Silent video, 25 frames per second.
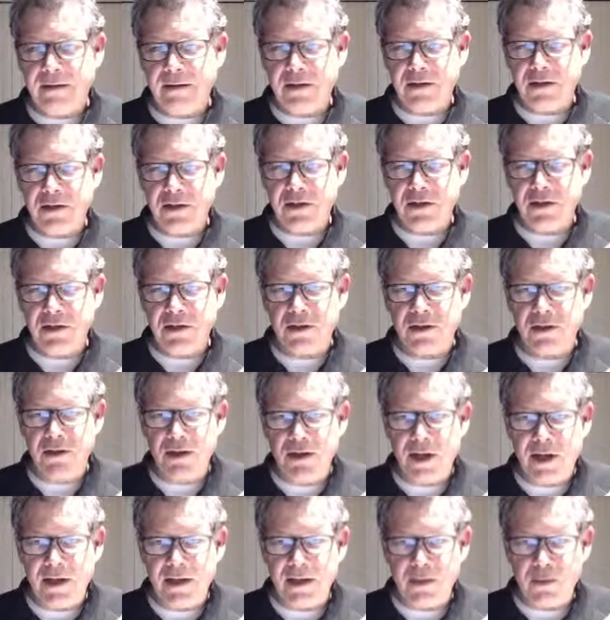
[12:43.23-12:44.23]
conditions
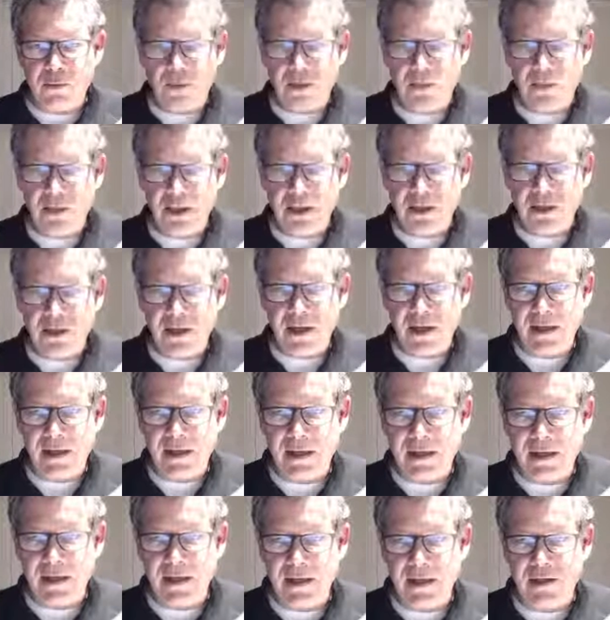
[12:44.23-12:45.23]
changed with
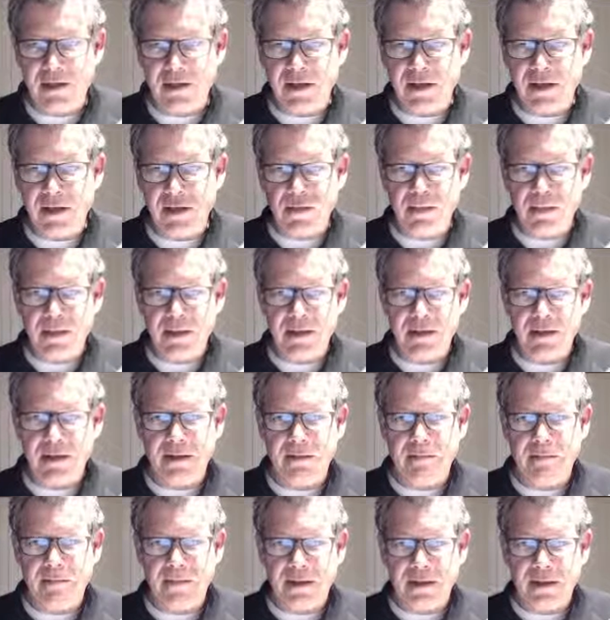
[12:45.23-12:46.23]
ManyChat, and now to get your
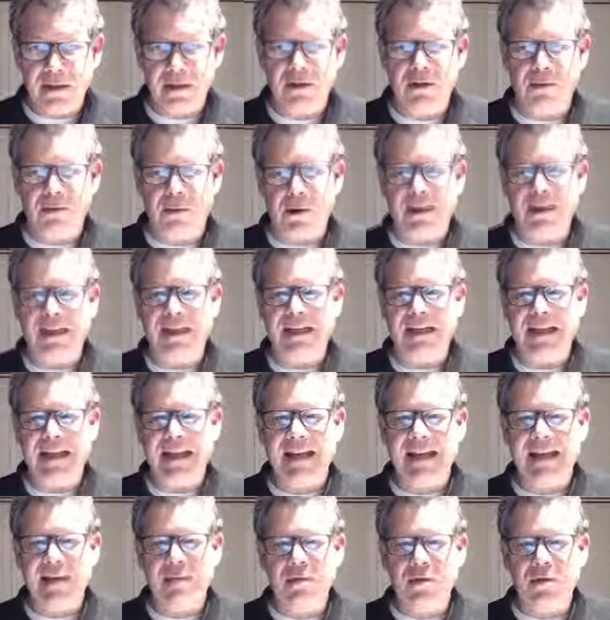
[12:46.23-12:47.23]
Messenger
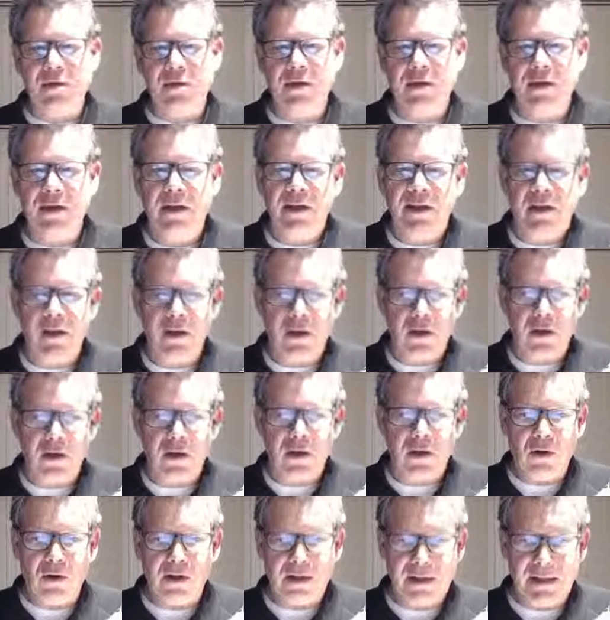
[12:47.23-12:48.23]
Marketing Expert, you
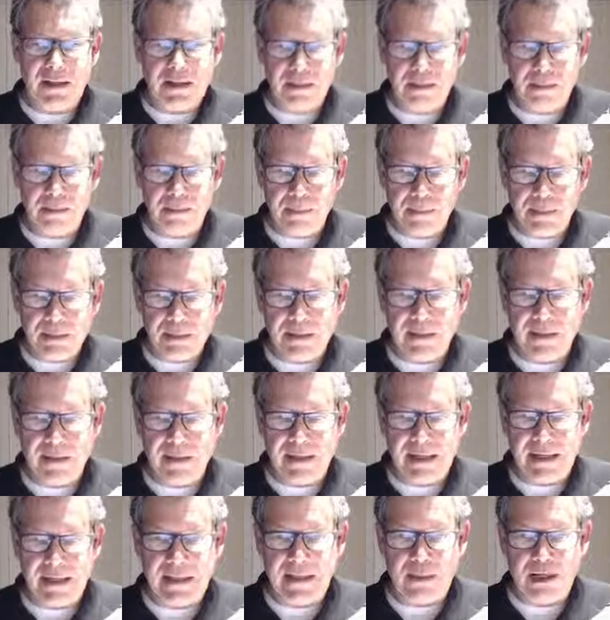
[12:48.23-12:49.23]
no longer need to
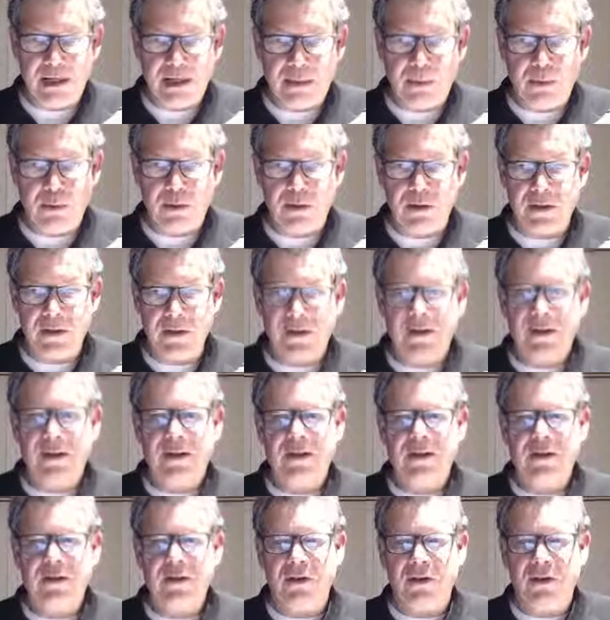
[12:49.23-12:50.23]
build a chatbot.
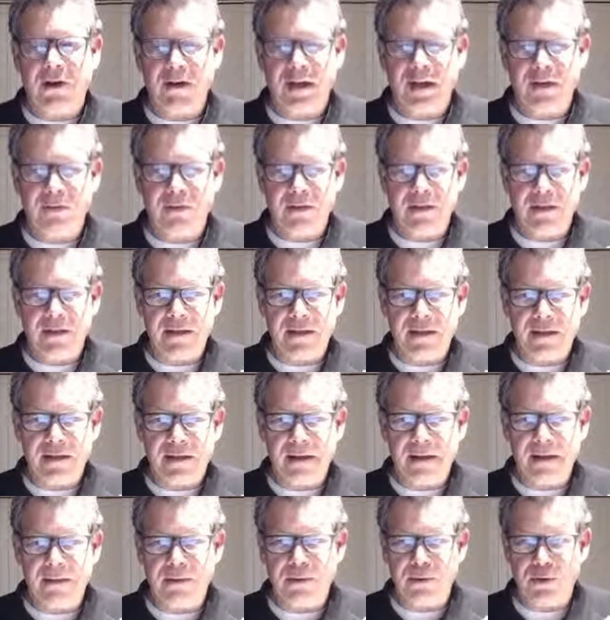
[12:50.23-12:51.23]
So I haven't
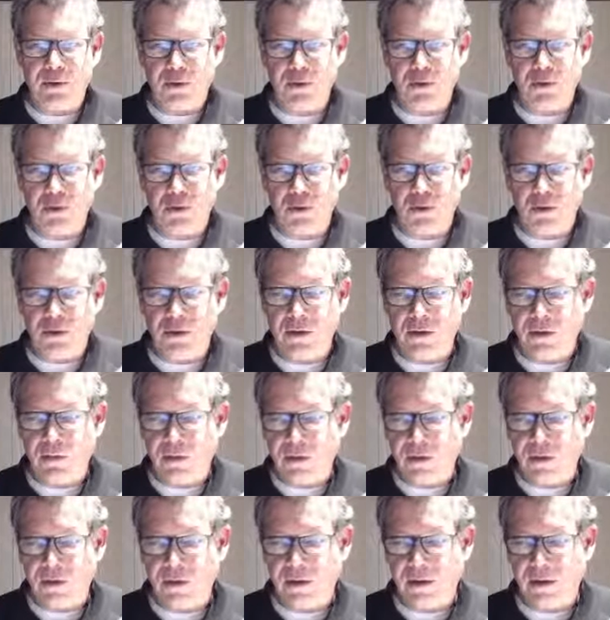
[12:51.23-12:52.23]
pursued
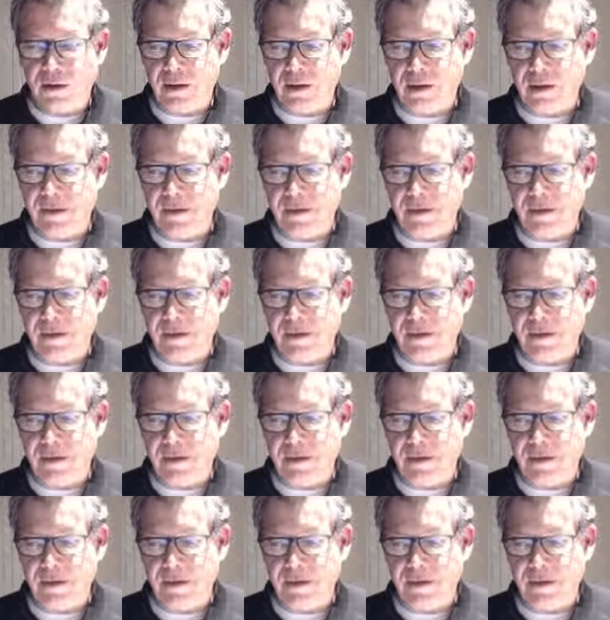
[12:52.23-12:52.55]
with